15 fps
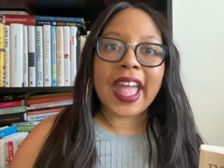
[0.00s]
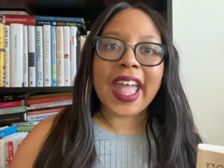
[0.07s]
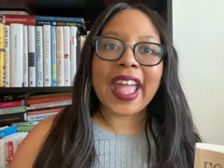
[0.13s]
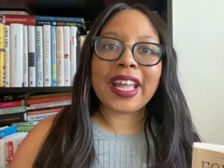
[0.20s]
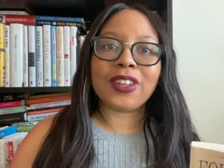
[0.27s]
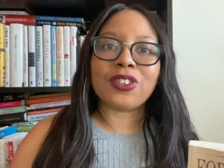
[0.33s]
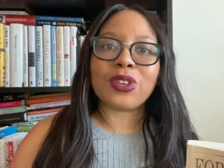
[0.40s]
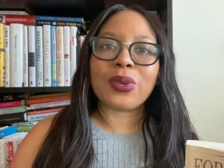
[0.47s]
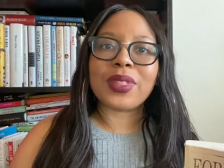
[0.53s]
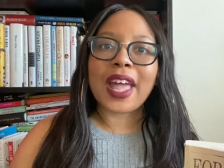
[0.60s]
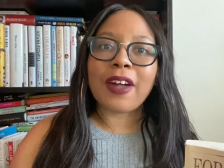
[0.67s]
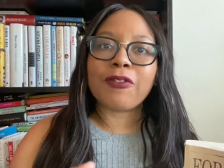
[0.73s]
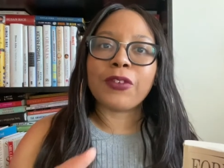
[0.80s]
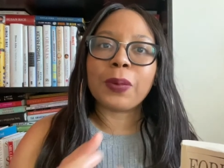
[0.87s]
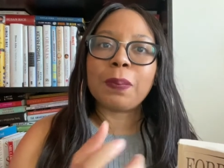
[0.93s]
And so
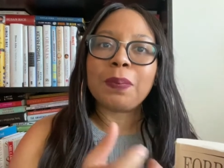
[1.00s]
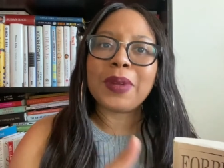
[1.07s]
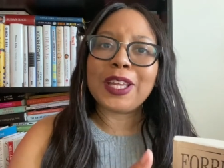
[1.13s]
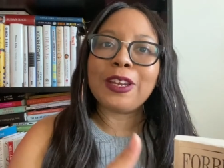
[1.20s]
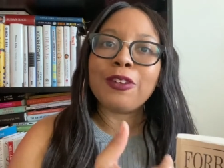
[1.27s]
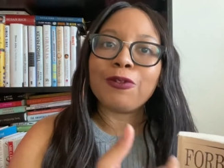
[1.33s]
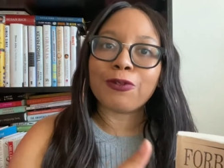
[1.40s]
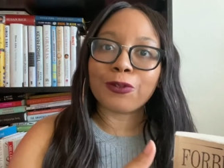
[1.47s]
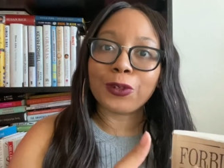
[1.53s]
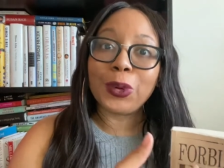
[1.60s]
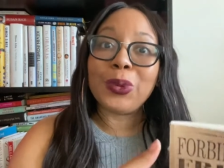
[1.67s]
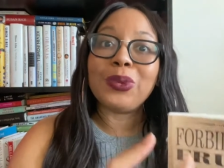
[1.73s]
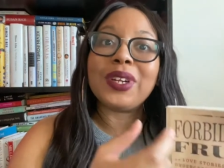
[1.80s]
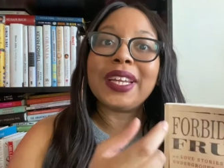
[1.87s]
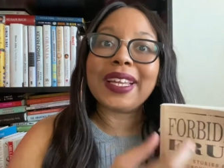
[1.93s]
that forbidden
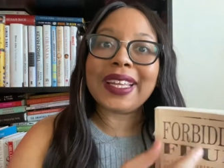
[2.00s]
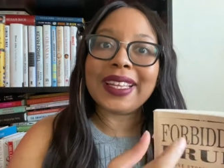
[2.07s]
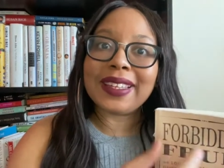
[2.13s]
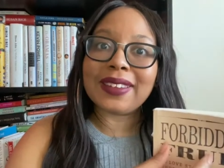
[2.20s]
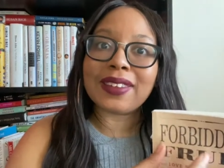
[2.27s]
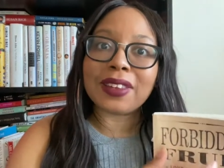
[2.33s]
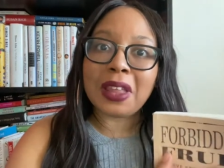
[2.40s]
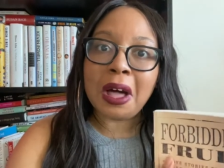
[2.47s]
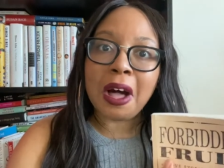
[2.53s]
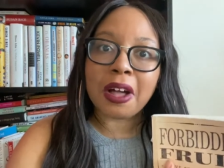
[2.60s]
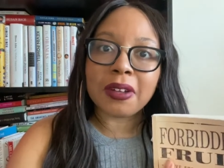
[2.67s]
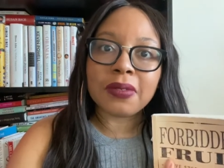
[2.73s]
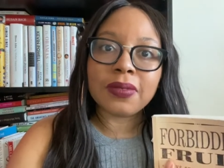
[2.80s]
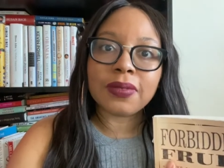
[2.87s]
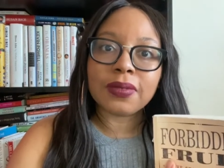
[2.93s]
fruit is
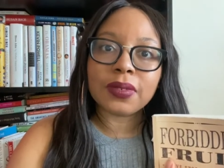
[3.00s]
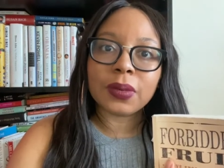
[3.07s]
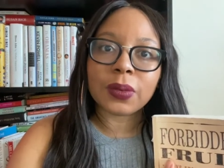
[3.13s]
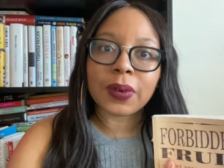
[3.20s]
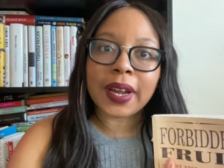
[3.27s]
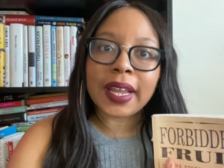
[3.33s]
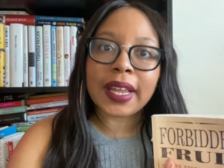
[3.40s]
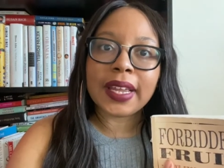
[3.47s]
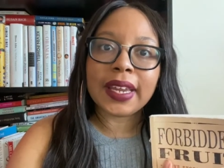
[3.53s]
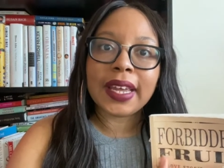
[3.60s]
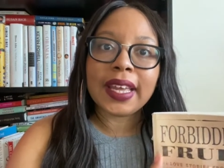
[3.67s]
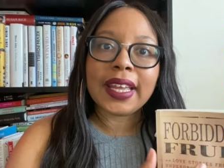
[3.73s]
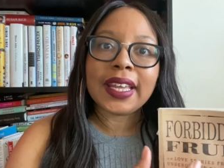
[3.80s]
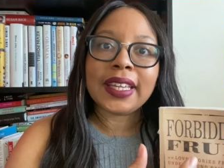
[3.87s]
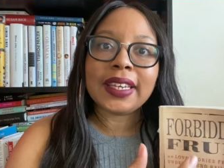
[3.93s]
love, right?
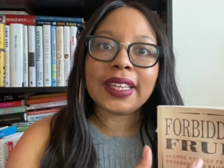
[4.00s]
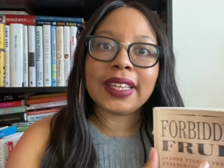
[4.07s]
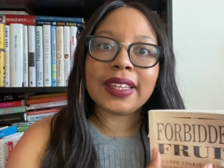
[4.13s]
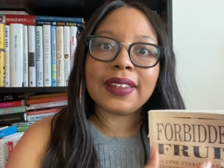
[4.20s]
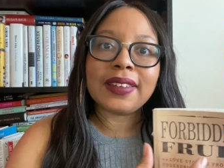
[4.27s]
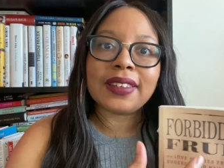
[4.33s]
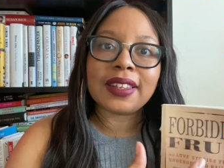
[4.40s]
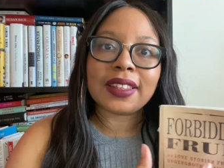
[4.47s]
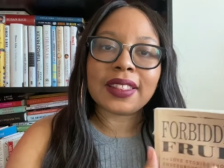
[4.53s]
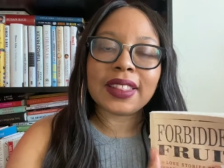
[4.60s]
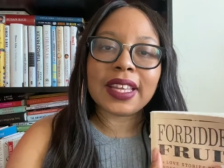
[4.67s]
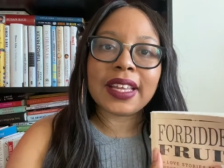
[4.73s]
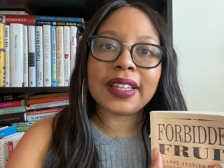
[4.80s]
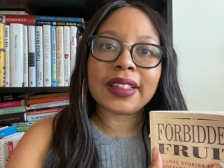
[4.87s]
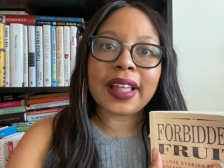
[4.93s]
It is the
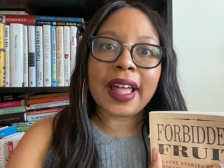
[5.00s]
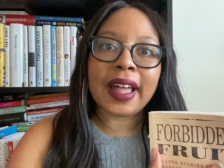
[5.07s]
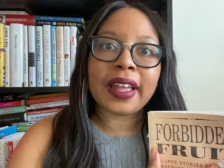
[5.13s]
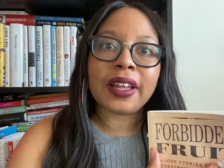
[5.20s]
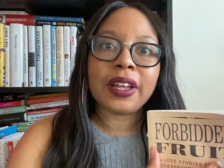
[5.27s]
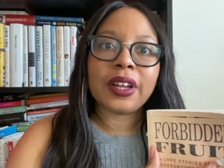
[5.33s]
thing that,